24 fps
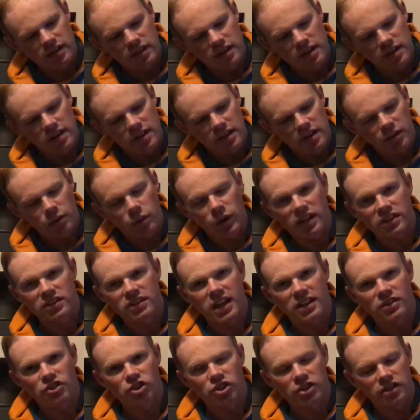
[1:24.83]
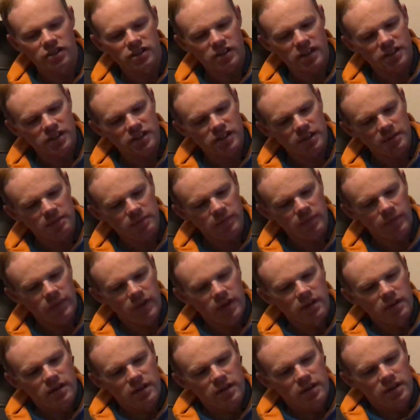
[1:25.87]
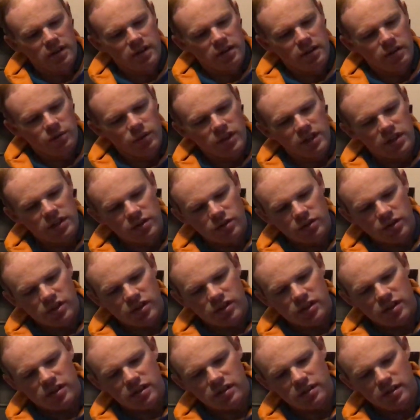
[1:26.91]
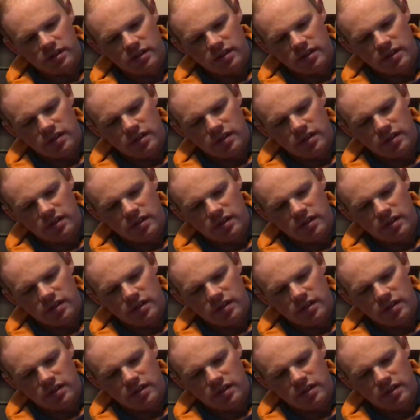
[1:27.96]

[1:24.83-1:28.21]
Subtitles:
the quick tension system, where you just